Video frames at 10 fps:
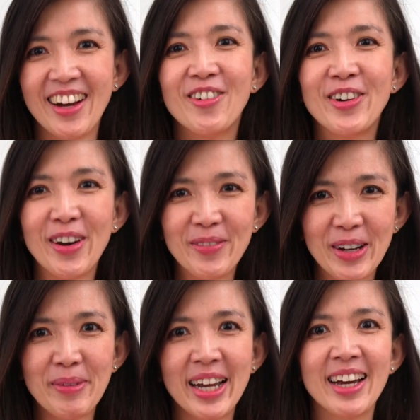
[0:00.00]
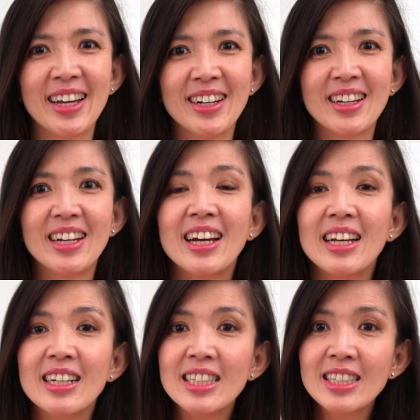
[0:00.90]
What do I mean by that?
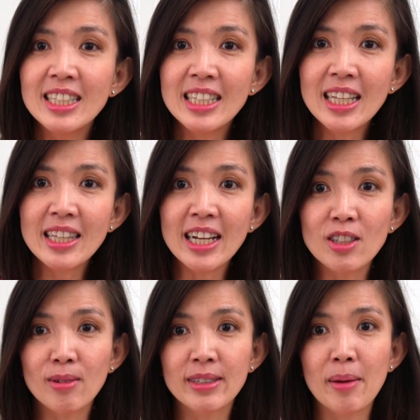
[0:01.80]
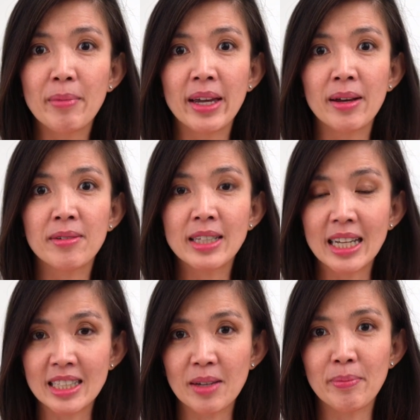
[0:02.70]
This is the syntax of sum ifs
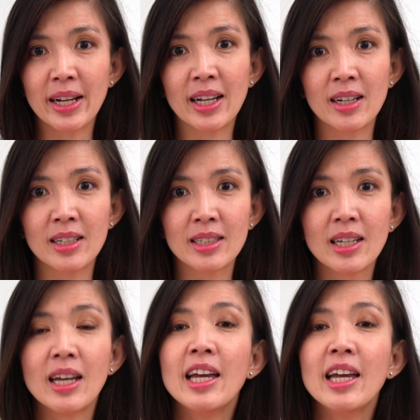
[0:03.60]
in simple English.